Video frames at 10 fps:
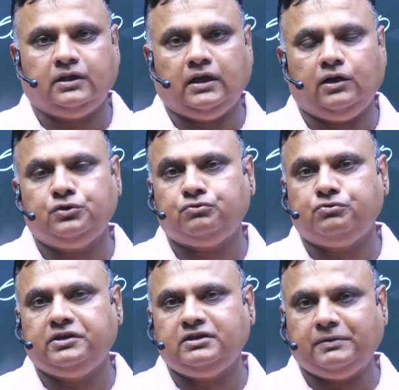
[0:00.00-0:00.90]
Hello
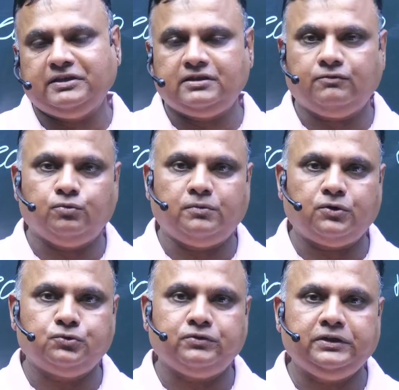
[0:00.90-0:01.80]
students, myself Kumar
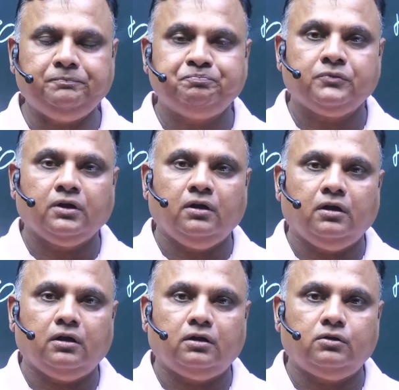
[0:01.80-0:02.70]
Ujwal.
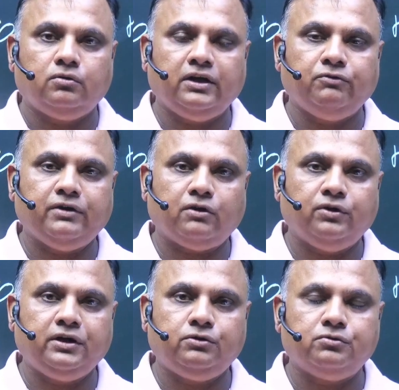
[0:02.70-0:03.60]
Today we are
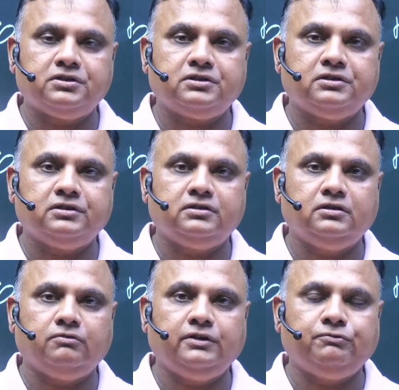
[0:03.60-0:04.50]
going to discuss
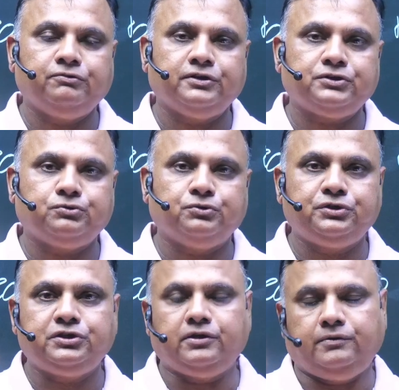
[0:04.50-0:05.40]
the very first
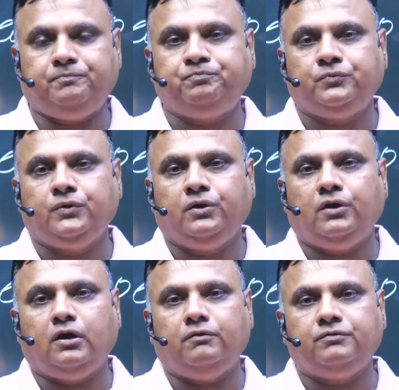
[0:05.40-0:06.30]
question
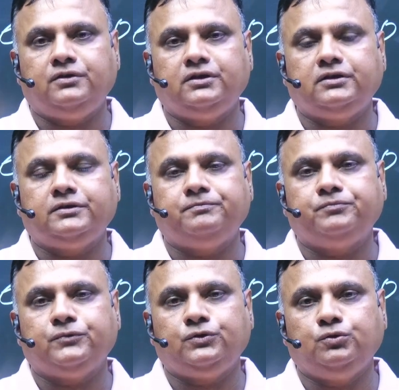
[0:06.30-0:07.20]
of the
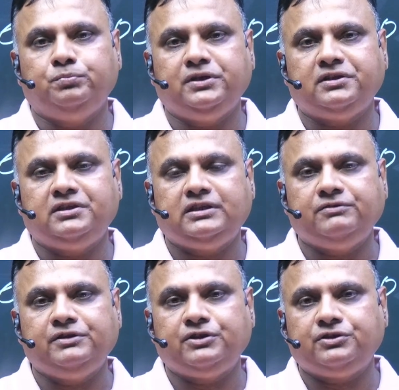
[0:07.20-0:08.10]
UPSC
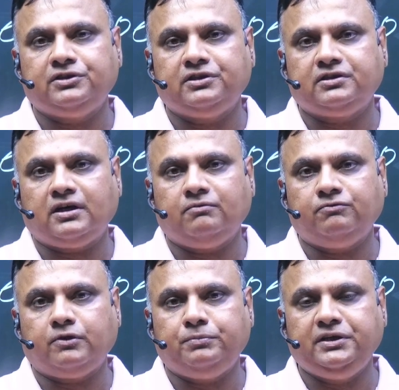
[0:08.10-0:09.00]
Civil Services exam
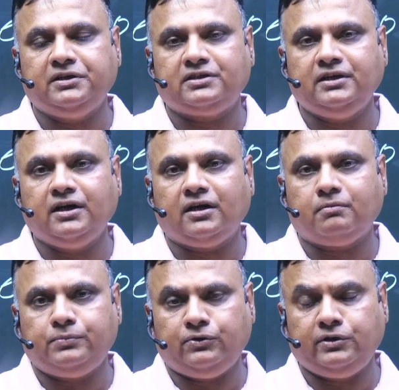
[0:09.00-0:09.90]
for PSIR,
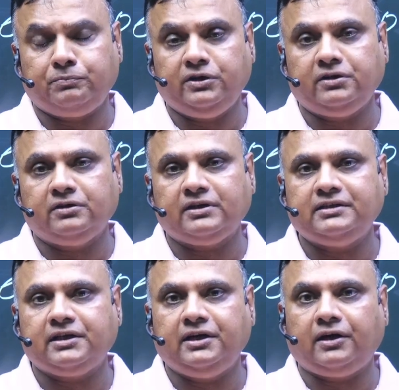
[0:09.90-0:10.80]
Political
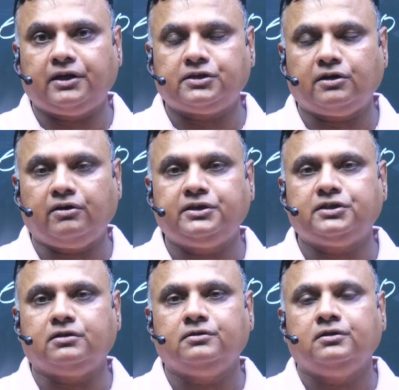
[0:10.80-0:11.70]
Science and International
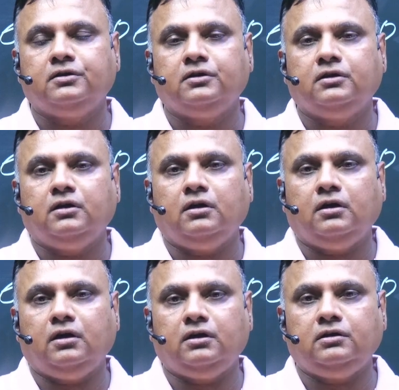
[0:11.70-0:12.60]
Relation,
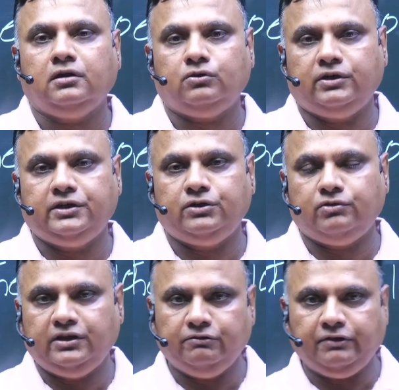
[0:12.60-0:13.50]
in
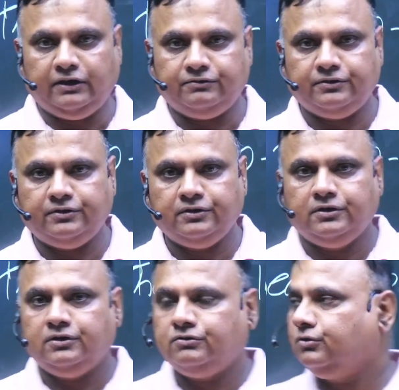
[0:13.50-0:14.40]
2025.
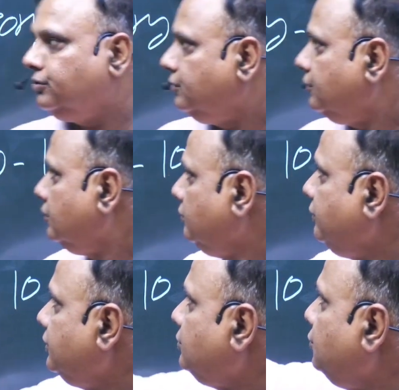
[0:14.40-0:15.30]
So the
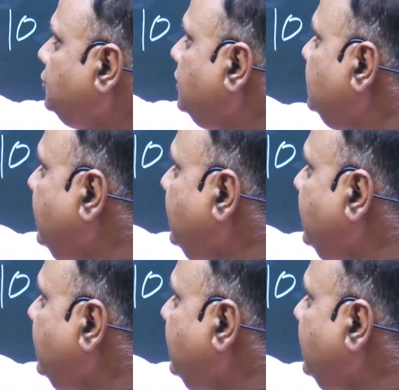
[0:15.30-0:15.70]
first question is